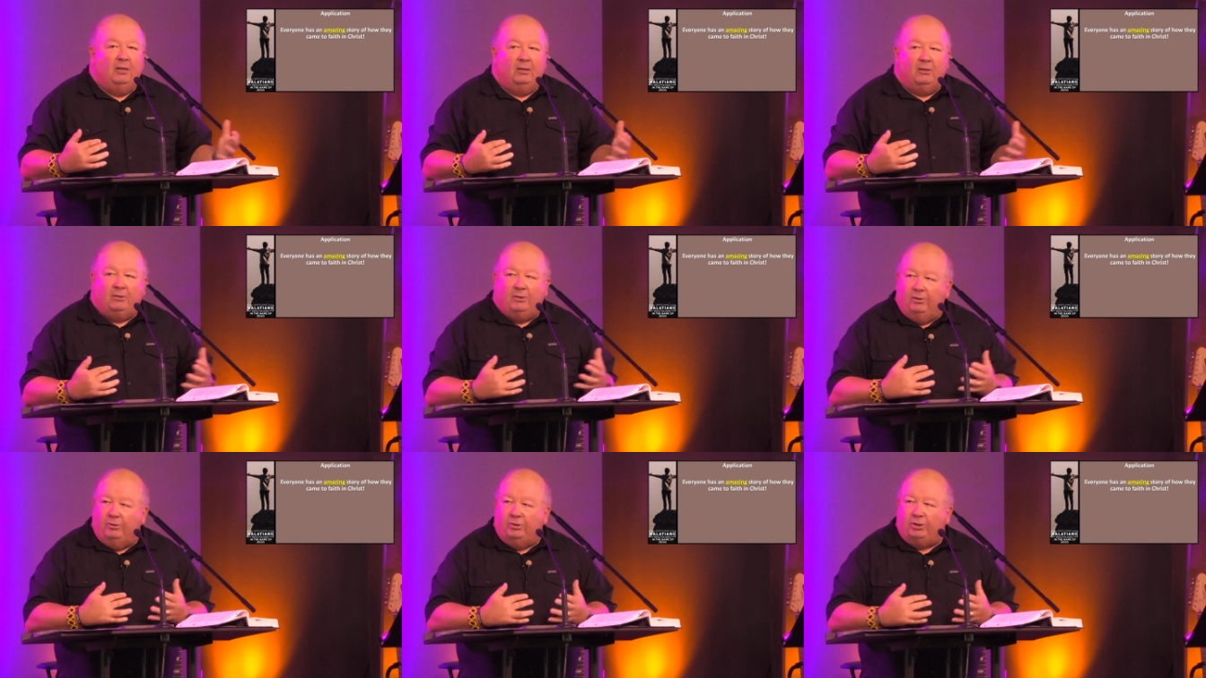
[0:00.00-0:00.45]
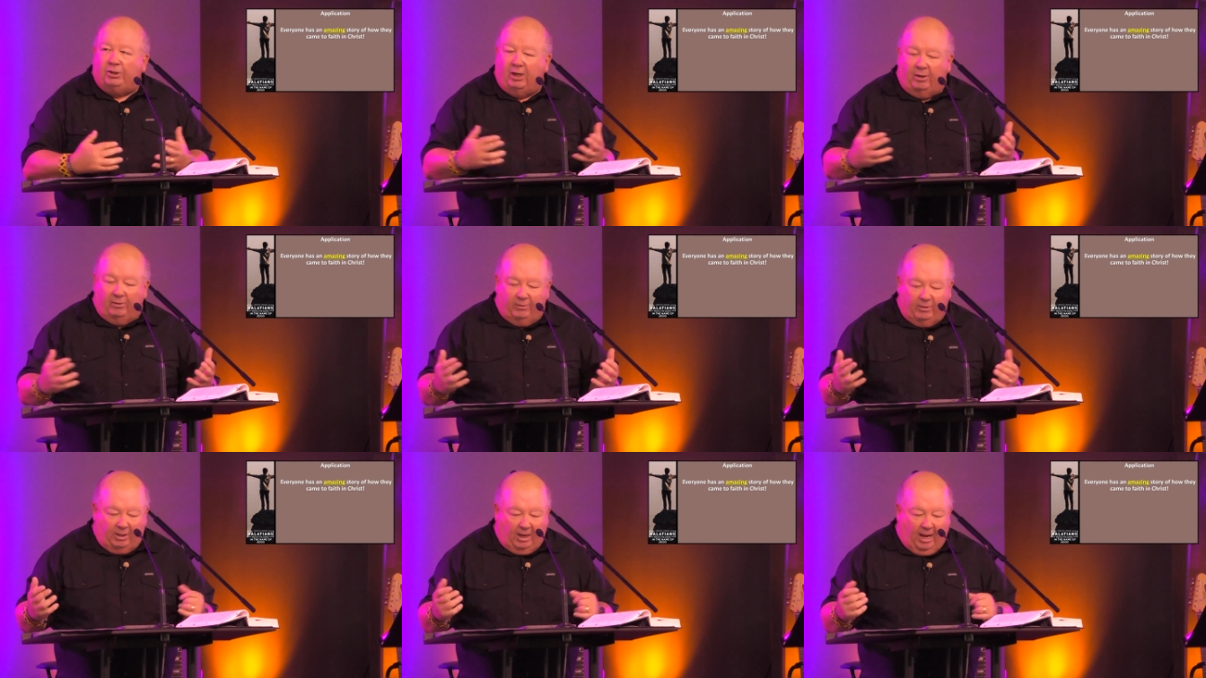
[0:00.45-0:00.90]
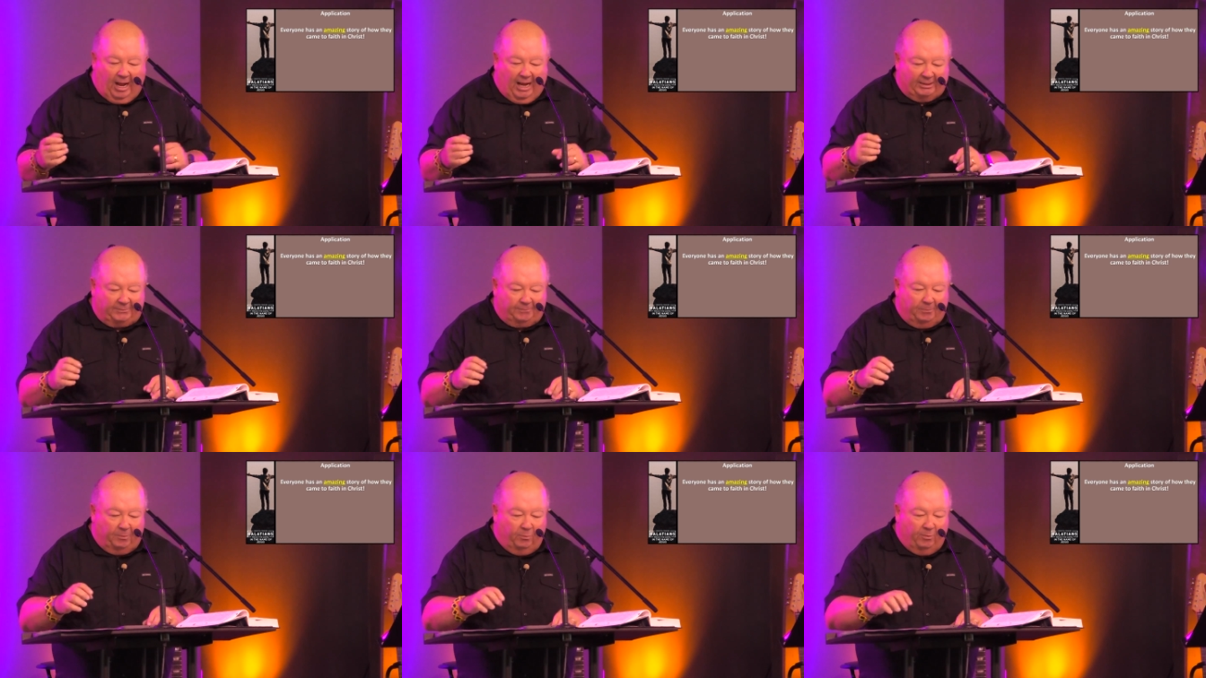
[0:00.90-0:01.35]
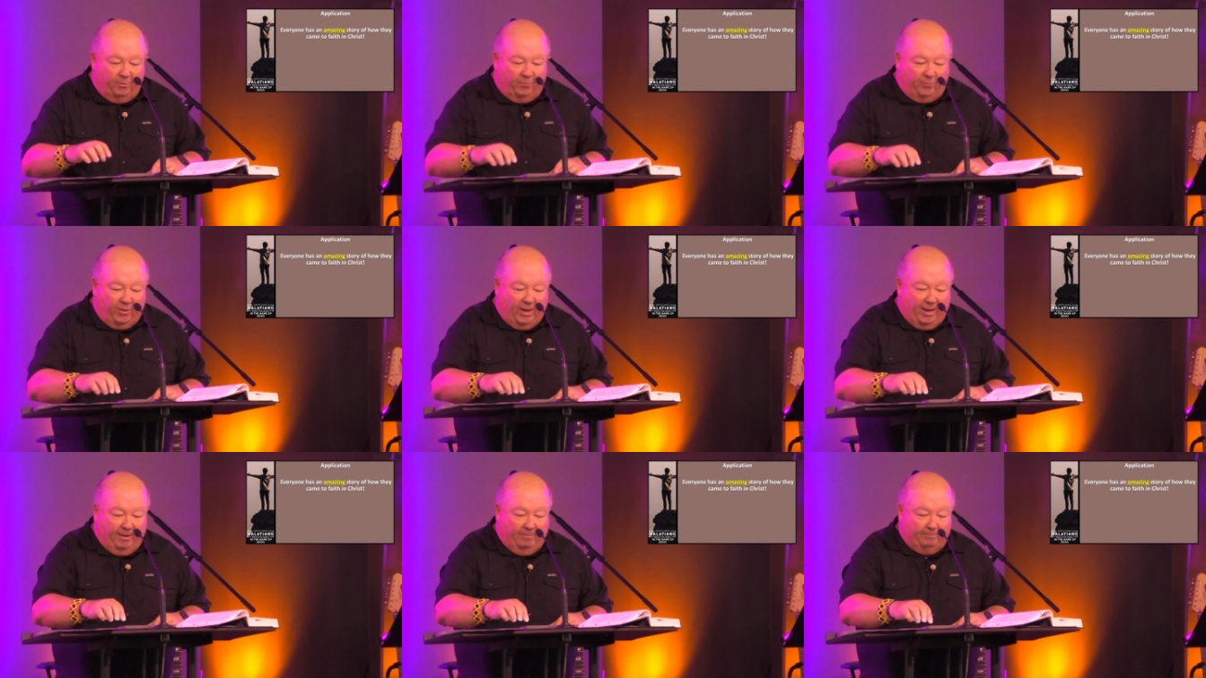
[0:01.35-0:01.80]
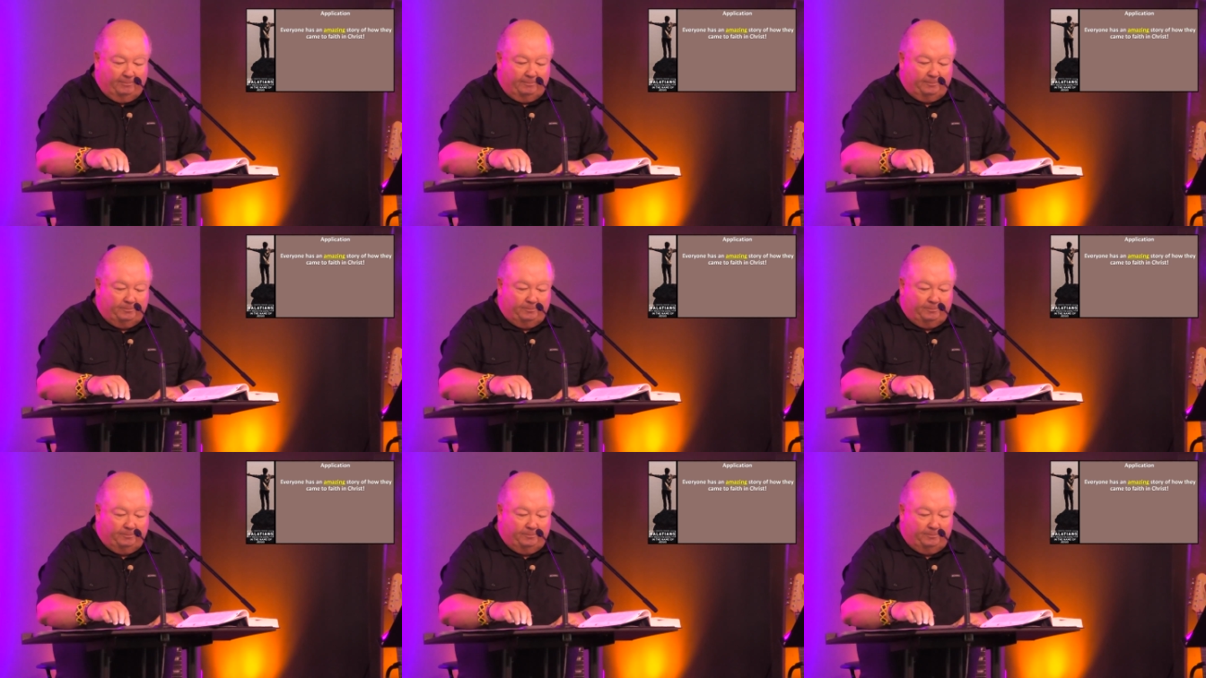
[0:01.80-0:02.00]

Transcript: to share the gospel with them.